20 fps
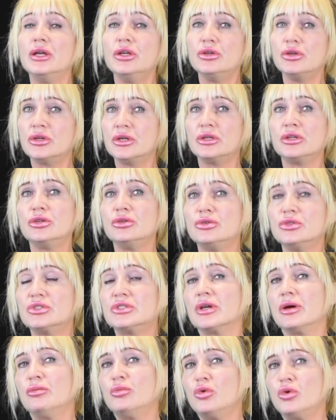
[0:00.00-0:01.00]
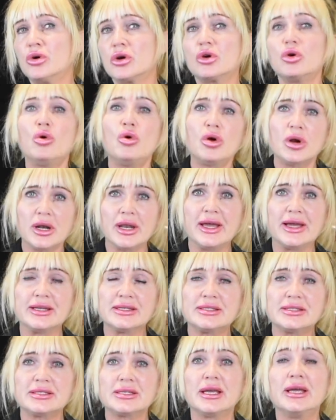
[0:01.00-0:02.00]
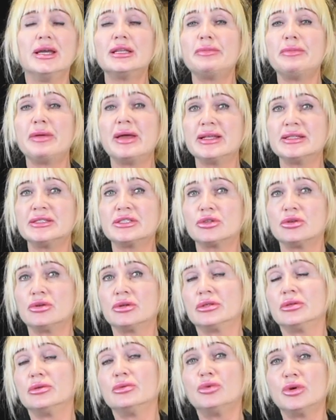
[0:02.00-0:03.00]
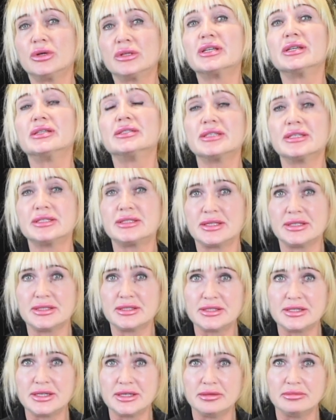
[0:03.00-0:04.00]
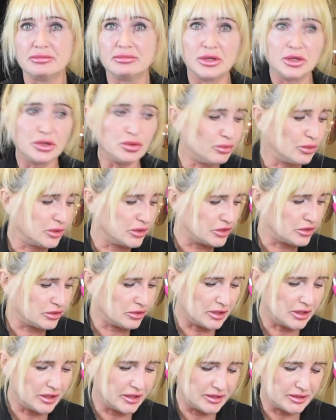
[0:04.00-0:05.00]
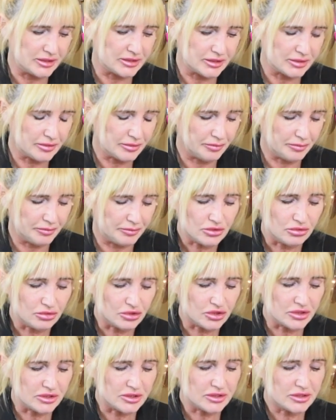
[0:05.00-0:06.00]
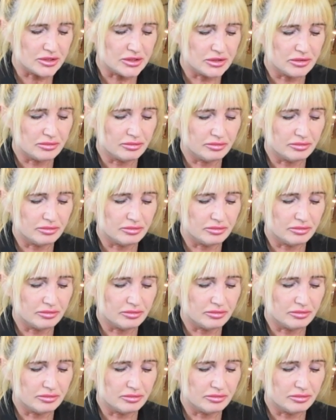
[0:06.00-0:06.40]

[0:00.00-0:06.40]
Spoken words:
You can use more or less, depends on what consistency you want your glaze. So just